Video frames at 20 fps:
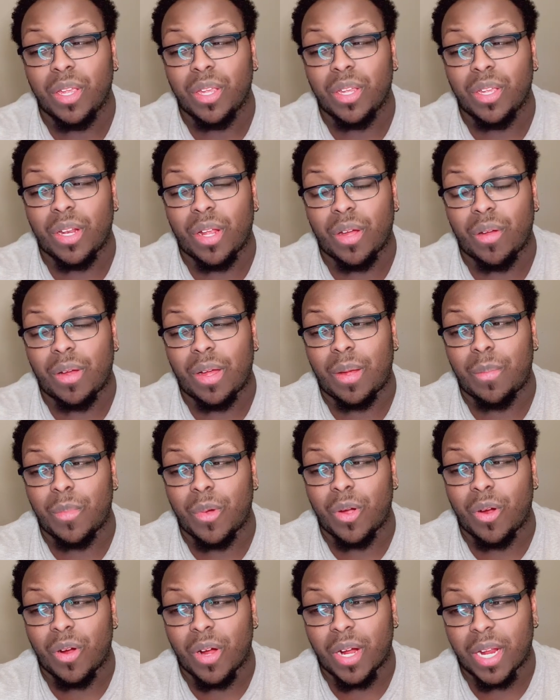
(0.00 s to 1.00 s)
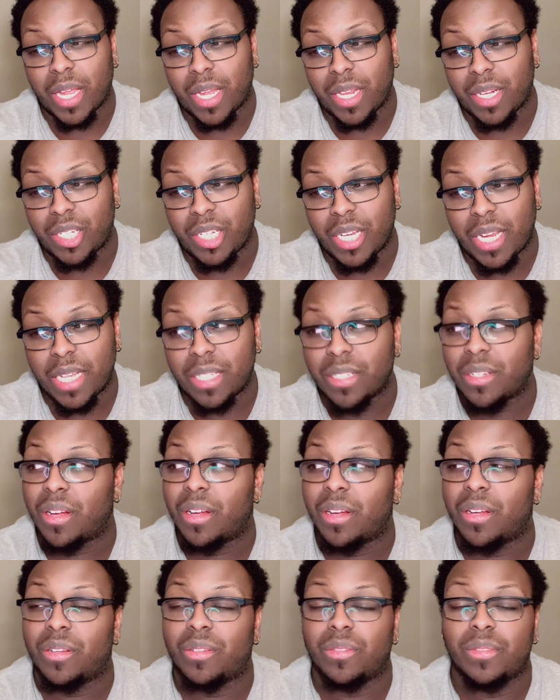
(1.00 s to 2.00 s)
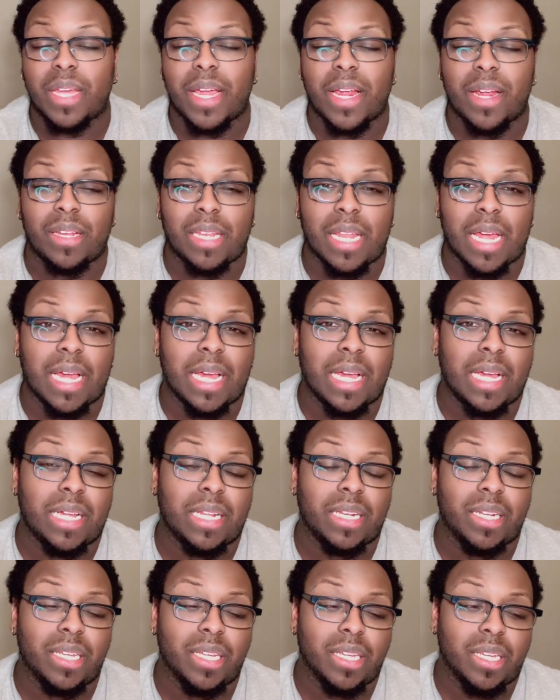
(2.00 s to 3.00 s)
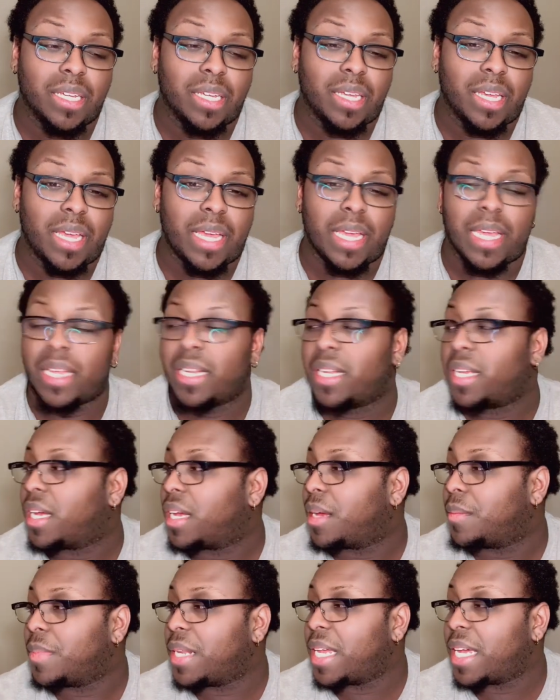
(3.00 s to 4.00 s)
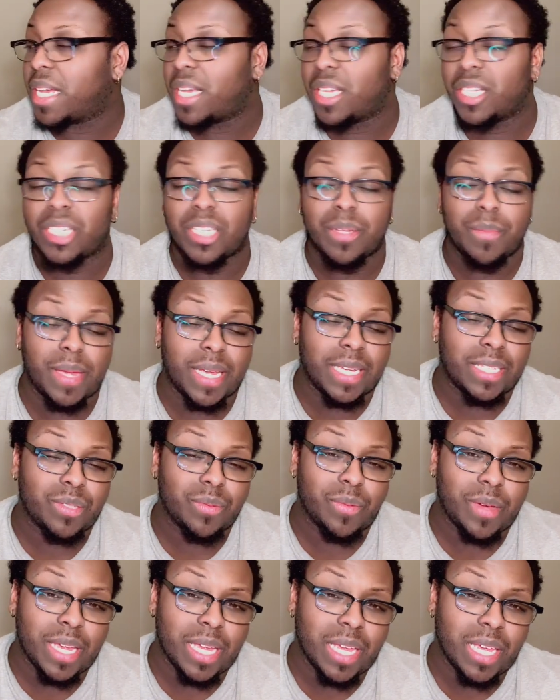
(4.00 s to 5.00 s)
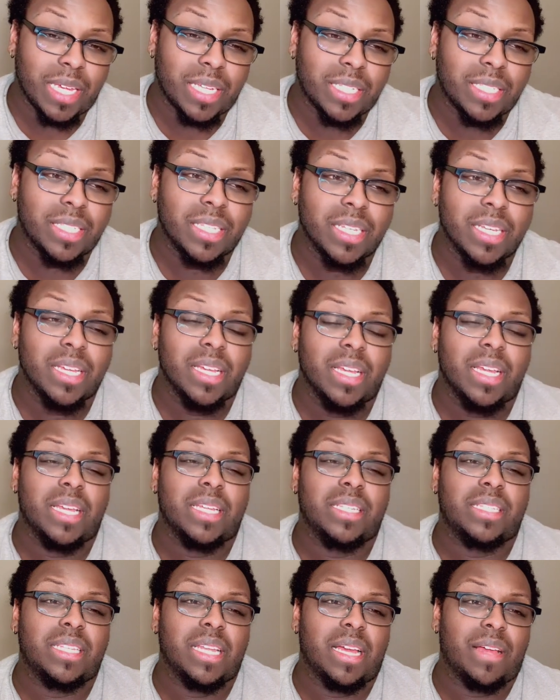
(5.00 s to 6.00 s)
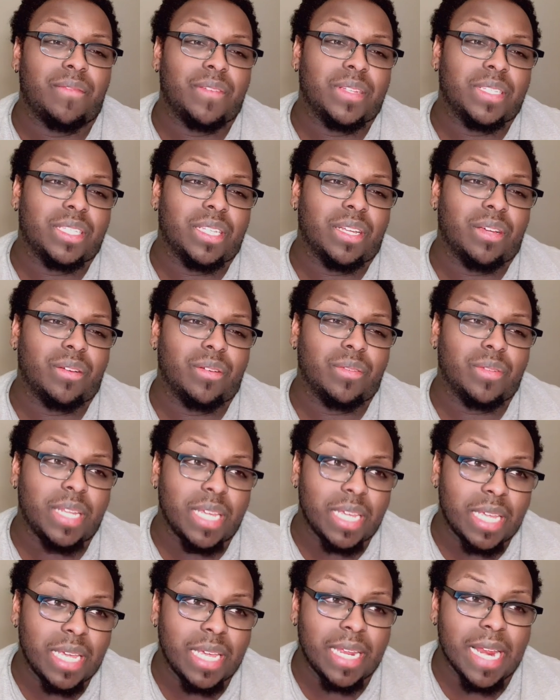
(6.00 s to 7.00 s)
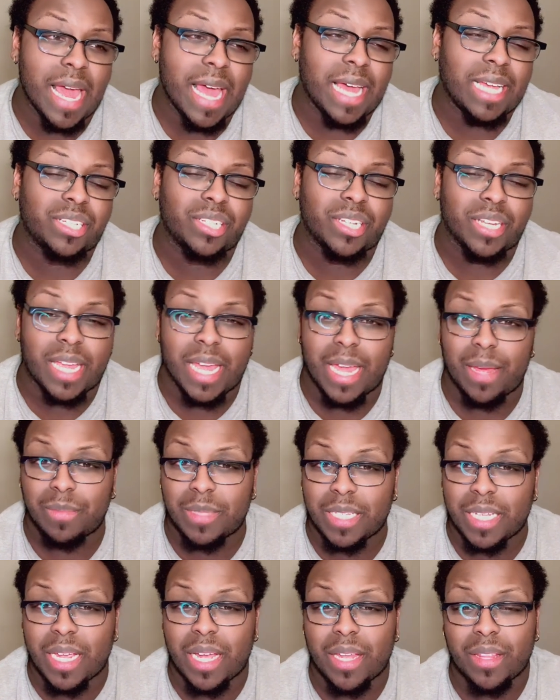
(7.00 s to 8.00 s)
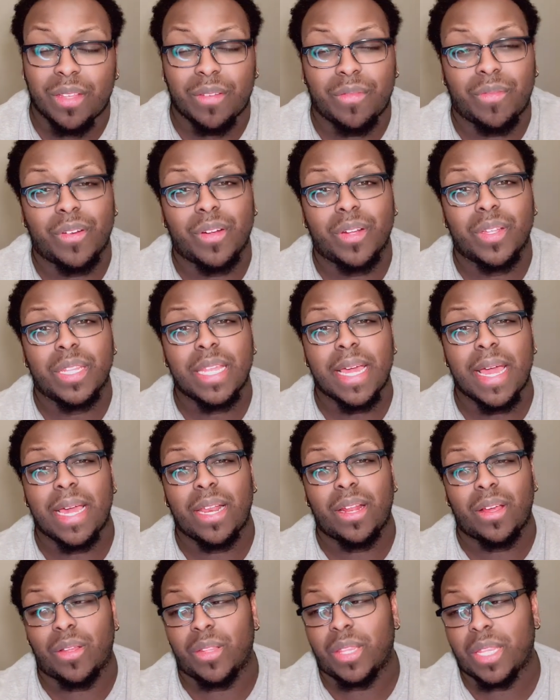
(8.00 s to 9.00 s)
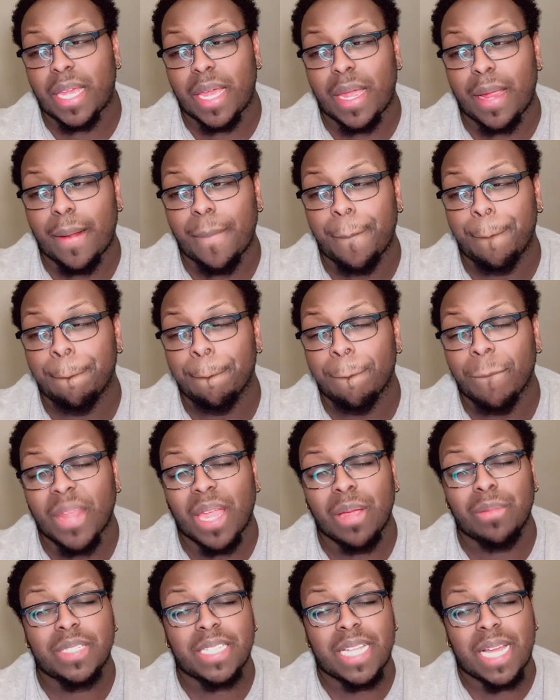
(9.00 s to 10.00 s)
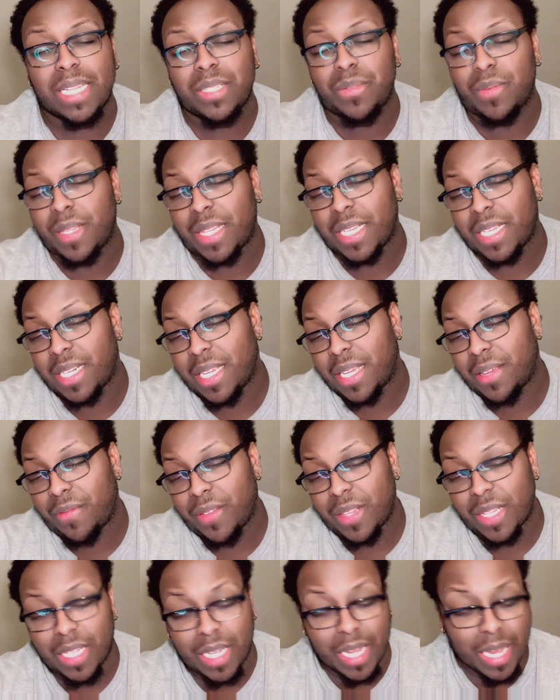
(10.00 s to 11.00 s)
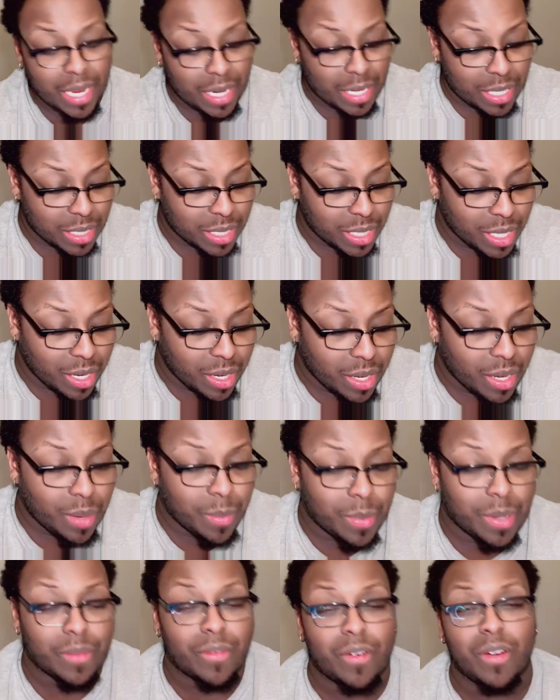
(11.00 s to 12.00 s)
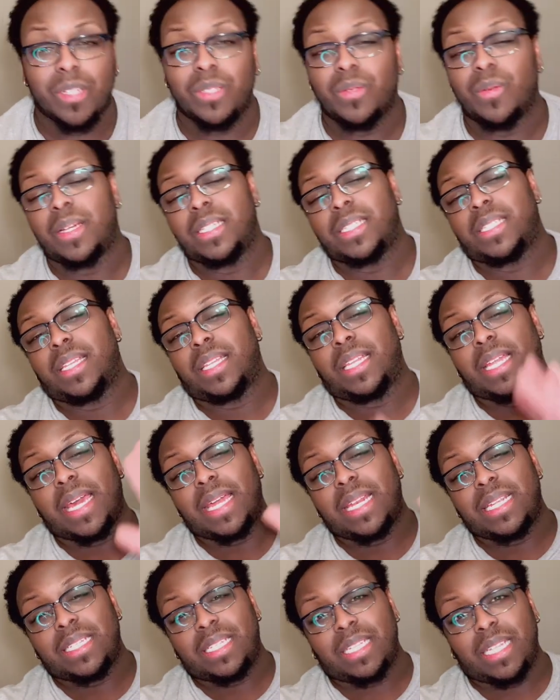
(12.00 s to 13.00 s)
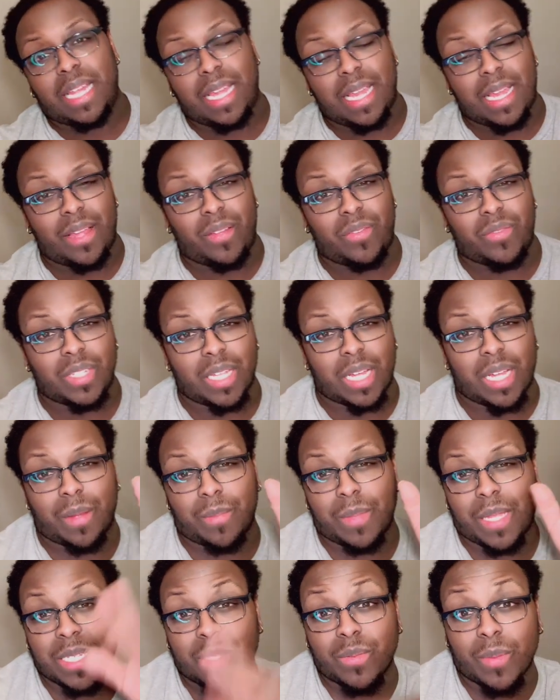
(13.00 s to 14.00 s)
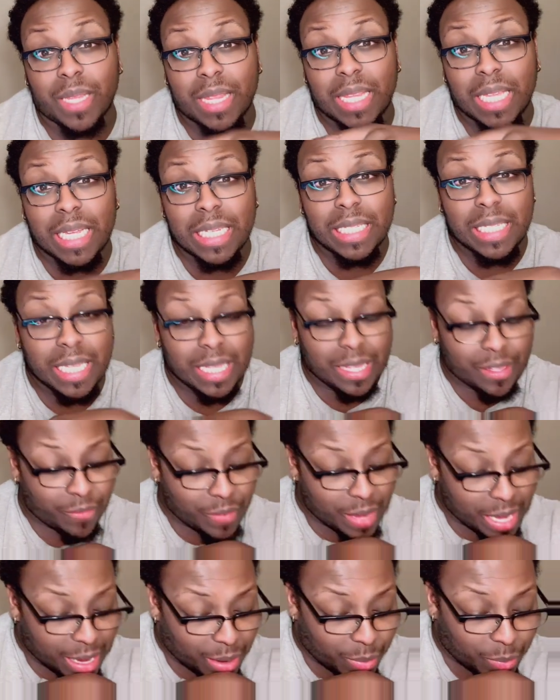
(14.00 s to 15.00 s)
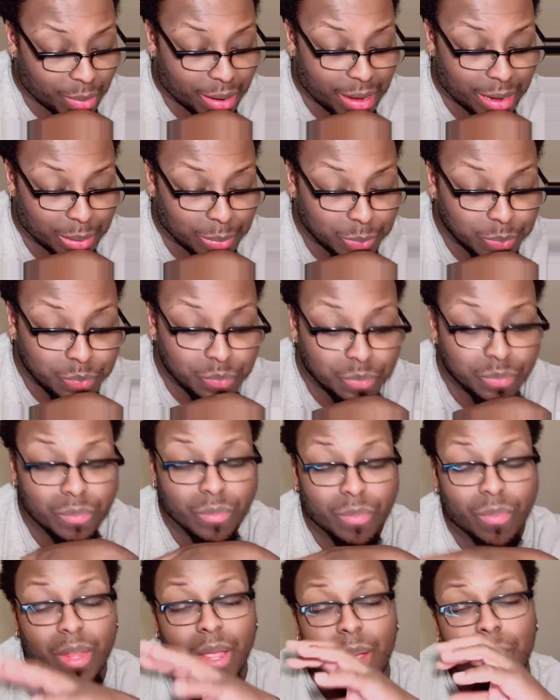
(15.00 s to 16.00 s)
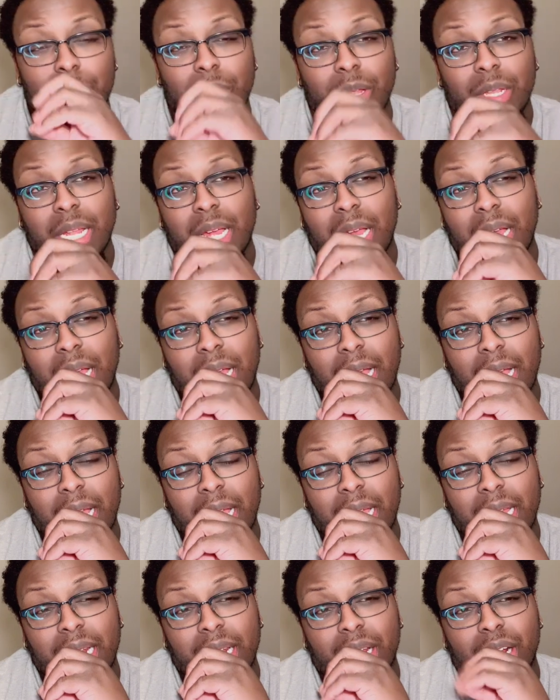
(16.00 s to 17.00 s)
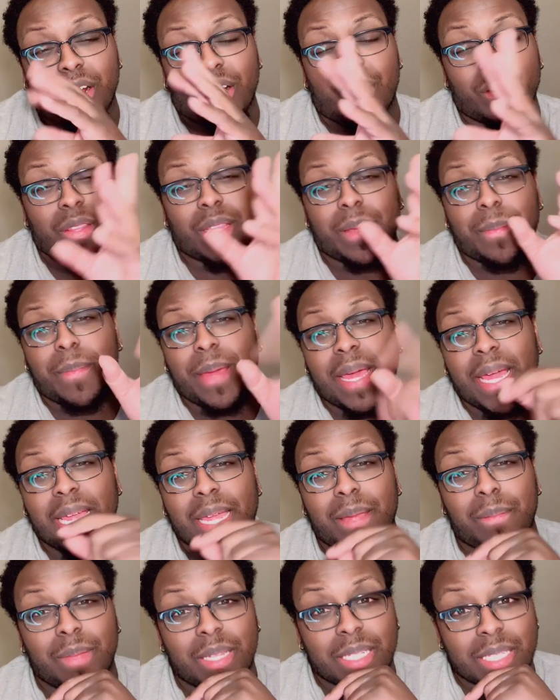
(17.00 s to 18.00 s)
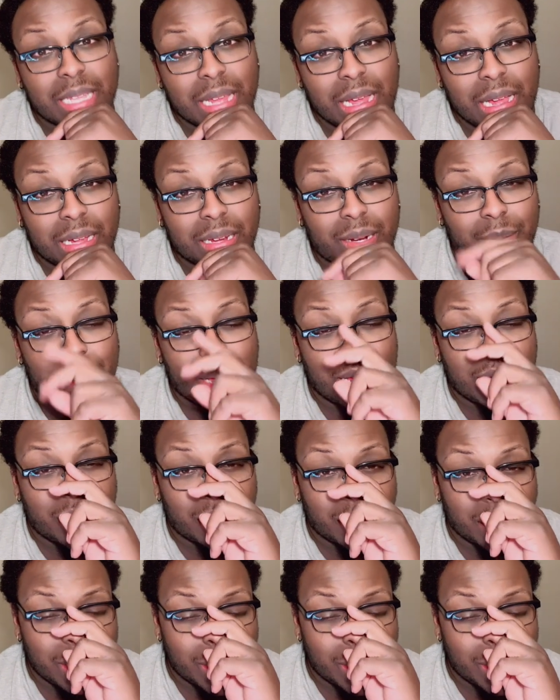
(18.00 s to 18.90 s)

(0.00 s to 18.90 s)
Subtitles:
You know, Morgan, she has her own hairline, and Nikki, she makes wigs and stuff. And so, Nikki and Ashley came together for that whole thing. It was nice what they did for the ladies. But of course, once the ladies left, that's when things hit the fan, right? Mulan heard that Megan been talking about her.